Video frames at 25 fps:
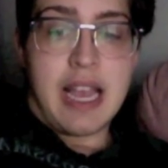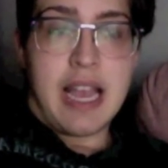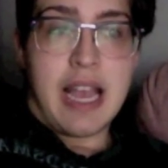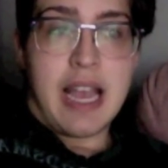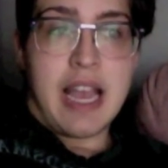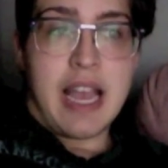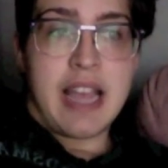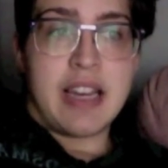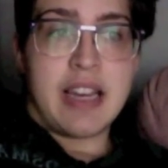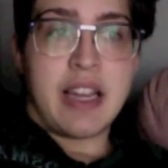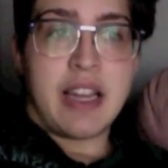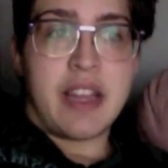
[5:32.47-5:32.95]

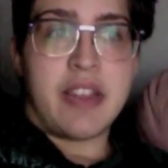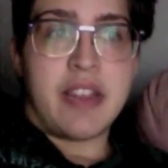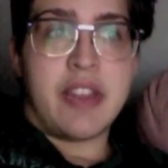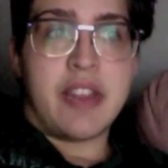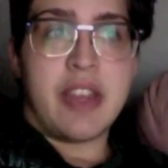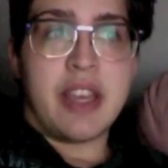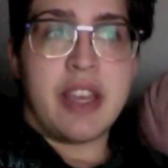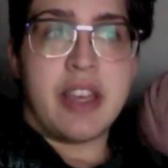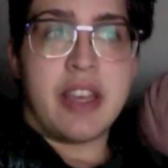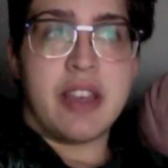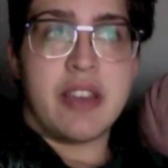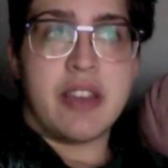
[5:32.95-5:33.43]
And I
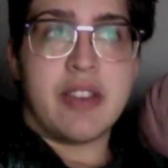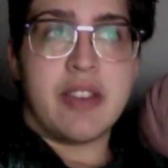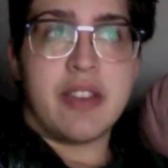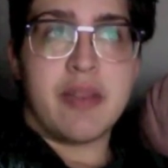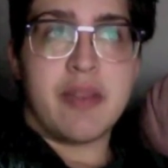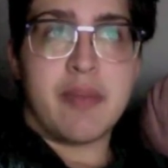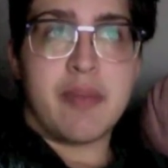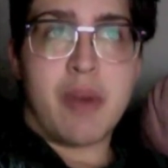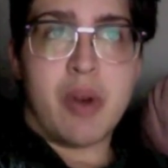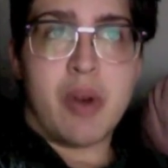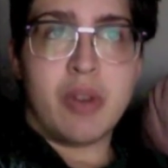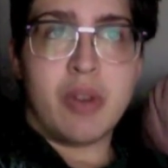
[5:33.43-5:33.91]
think the
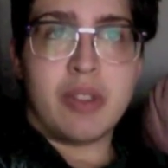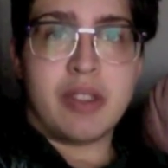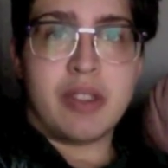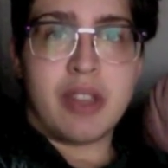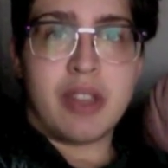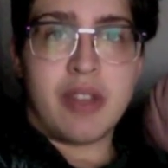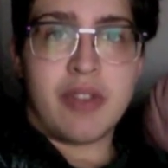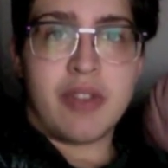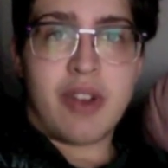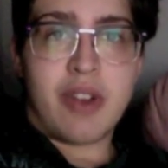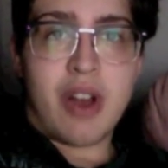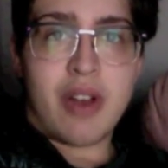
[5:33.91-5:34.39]
most
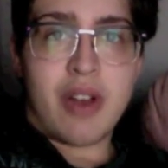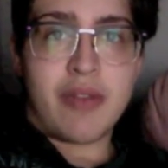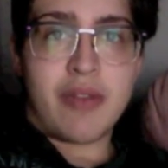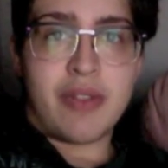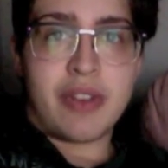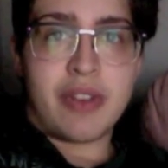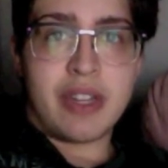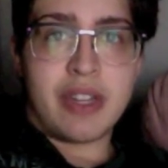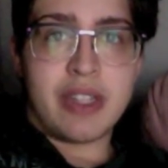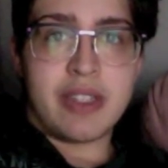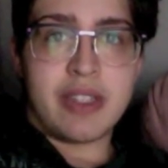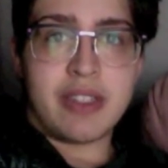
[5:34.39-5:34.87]

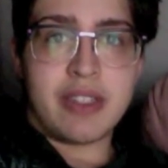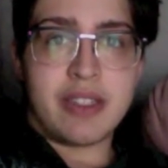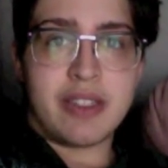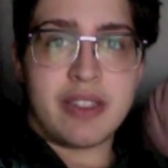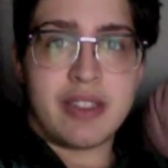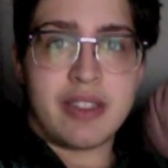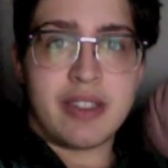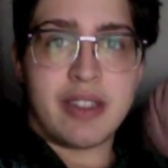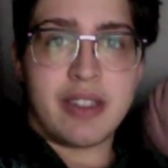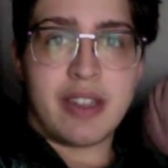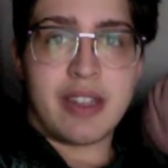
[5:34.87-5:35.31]
self-confidence